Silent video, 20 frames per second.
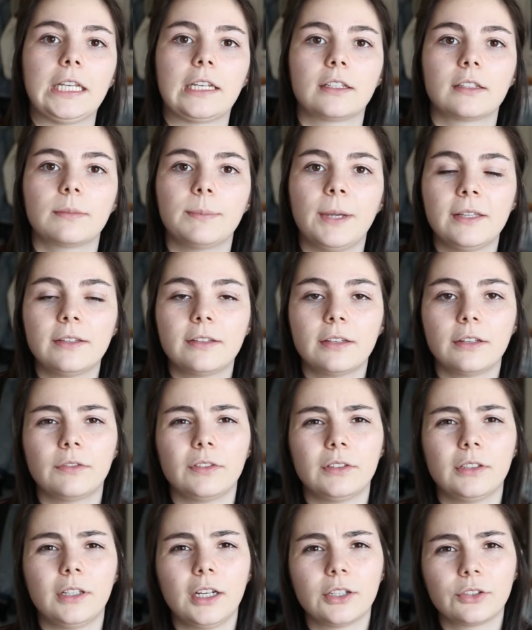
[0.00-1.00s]

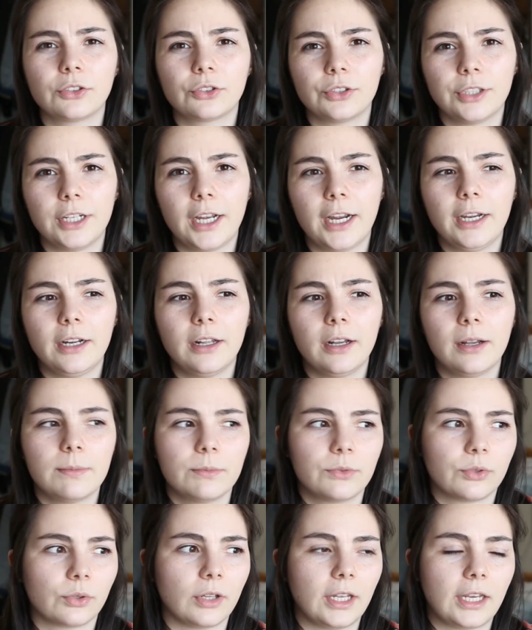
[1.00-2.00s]
expensive luxury
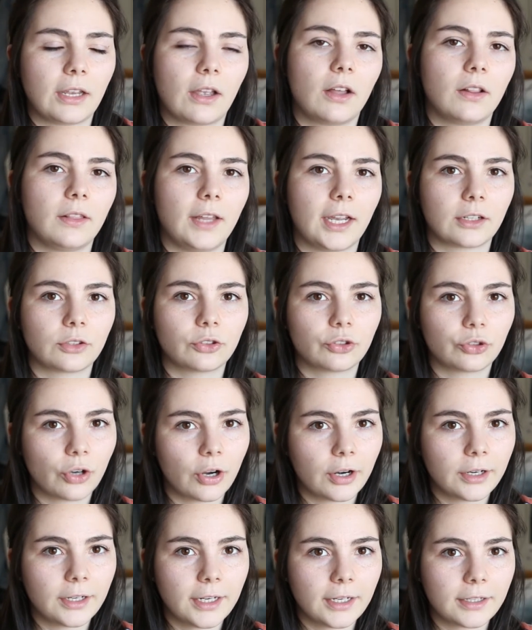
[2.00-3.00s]
items or like
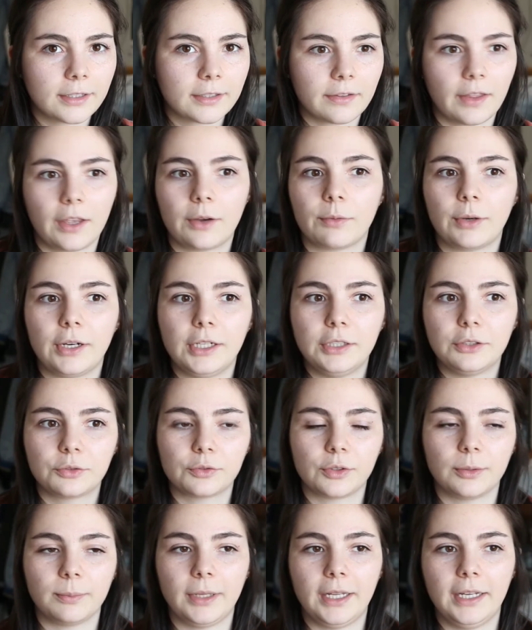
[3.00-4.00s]
electronics that range
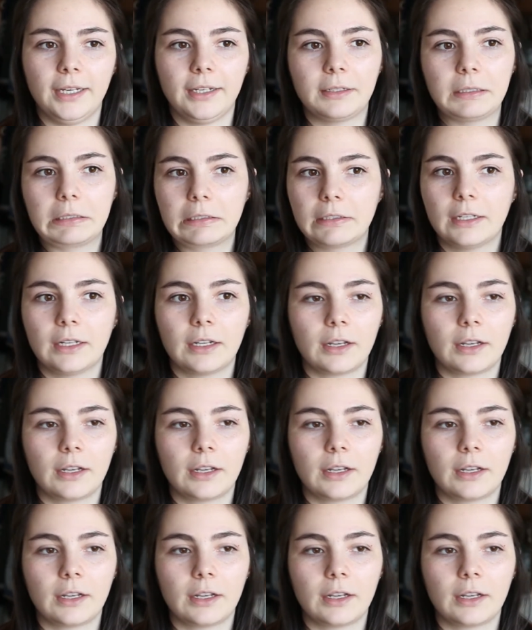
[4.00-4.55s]
from like